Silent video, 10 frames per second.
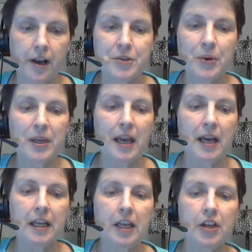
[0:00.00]
So
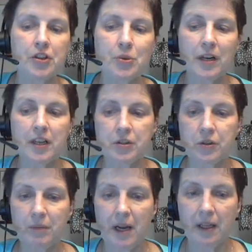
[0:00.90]
again, here's what I do
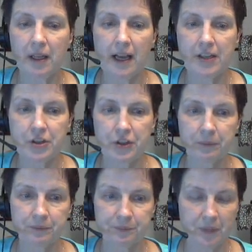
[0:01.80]
in my
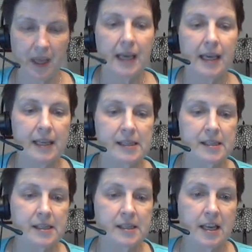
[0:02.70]
classroom.
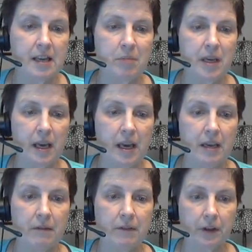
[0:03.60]
It's the same
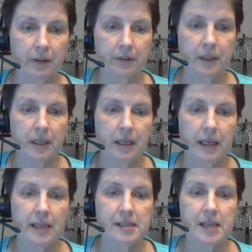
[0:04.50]
behavior.
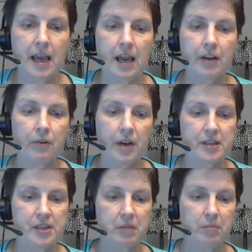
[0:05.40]
It's
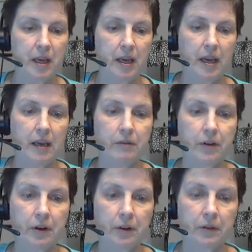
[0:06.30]
hand-raising
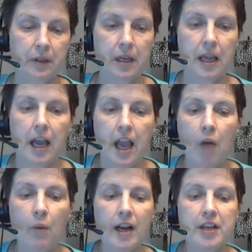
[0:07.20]
behavior.
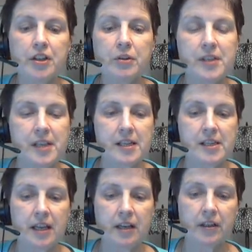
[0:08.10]
And what I do is I
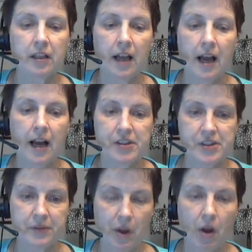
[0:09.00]
say to the
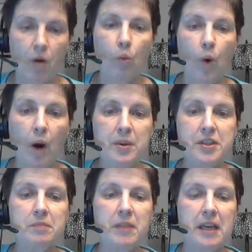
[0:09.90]
class, what was the